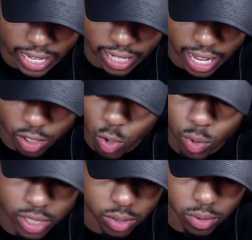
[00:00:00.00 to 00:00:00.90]
I do
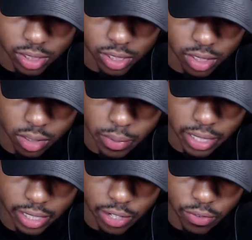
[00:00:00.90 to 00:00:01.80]
wish it was a little
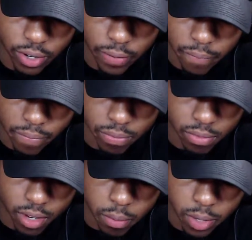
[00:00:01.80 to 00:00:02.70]
bit different.
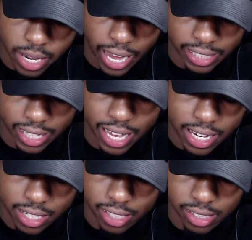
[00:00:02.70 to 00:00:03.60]
But at the
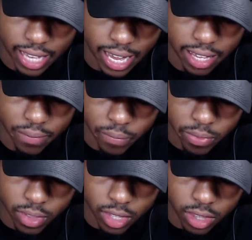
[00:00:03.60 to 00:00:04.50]
end of the day,
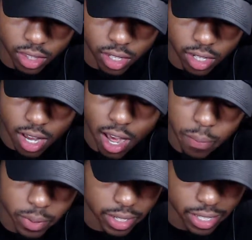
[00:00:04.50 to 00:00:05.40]
the
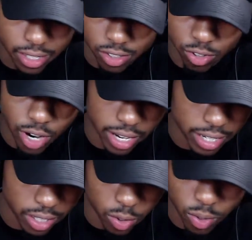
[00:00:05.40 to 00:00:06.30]
company is great.
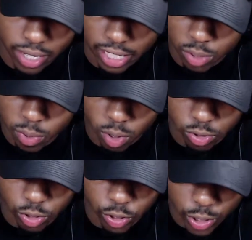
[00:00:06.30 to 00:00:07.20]
They do what they're supposed
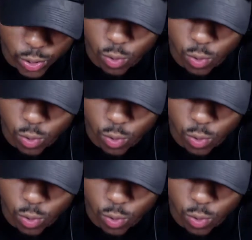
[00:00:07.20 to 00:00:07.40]
to do.